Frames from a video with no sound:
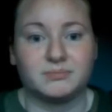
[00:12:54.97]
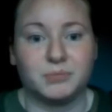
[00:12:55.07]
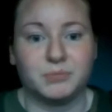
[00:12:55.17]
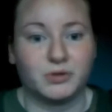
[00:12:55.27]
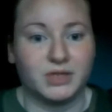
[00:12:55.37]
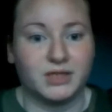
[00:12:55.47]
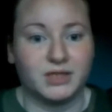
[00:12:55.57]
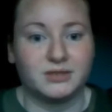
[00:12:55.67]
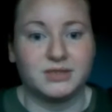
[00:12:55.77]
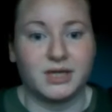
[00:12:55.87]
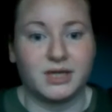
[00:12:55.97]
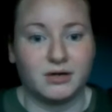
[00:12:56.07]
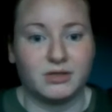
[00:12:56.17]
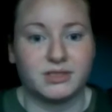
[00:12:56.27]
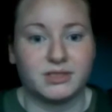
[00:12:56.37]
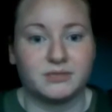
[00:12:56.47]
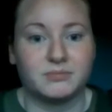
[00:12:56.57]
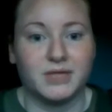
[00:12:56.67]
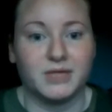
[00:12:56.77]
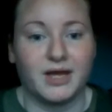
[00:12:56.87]
bullying,
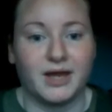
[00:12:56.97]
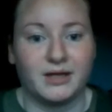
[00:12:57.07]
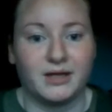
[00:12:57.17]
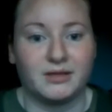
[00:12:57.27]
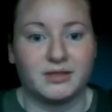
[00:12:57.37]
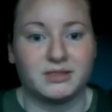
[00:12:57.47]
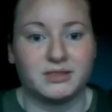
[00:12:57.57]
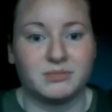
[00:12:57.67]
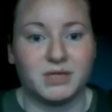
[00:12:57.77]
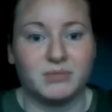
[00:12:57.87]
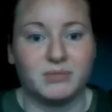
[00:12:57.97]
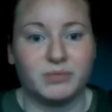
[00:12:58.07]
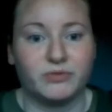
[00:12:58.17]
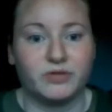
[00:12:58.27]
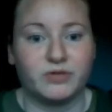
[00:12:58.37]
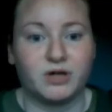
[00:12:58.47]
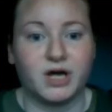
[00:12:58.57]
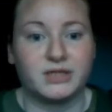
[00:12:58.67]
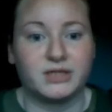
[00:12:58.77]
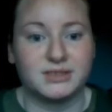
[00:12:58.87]
terrorism, anything to make people feel
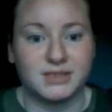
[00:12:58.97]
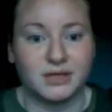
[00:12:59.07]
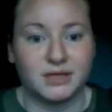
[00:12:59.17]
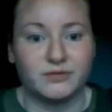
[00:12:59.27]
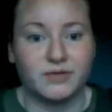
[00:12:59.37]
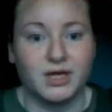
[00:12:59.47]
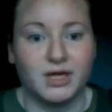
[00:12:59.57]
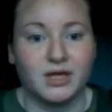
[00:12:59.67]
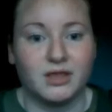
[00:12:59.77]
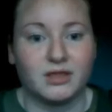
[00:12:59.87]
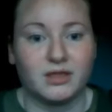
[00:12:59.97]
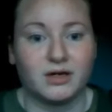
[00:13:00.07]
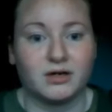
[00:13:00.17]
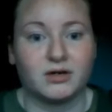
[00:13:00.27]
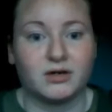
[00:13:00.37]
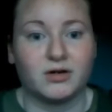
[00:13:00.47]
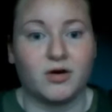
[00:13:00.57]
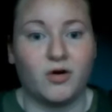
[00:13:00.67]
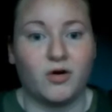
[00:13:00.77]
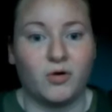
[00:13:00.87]
unsafe in their
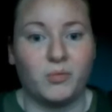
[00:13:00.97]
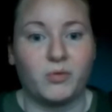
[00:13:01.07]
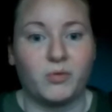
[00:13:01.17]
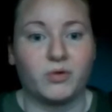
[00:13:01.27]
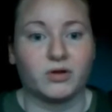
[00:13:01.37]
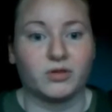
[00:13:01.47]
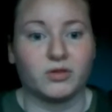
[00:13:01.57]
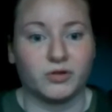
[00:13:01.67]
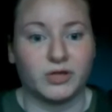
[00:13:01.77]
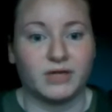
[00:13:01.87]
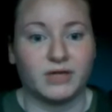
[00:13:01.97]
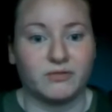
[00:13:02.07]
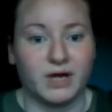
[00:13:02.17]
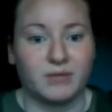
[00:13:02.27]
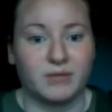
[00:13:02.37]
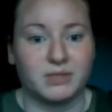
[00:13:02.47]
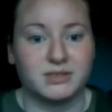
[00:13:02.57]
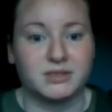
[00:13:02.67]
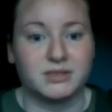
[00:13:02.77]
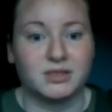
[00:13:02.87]
home or learning
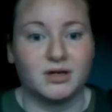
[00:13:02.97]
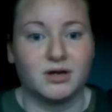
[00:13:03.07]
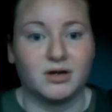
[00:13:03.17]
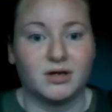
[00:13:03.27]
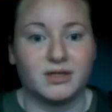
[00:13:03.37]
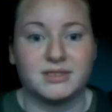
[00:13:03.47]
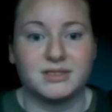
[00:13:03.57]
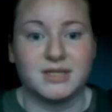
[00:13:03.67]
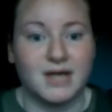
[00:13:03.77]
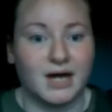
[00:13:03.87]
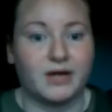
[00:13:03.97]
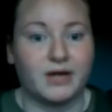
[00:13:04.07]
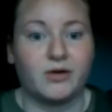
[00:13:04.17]
environments is not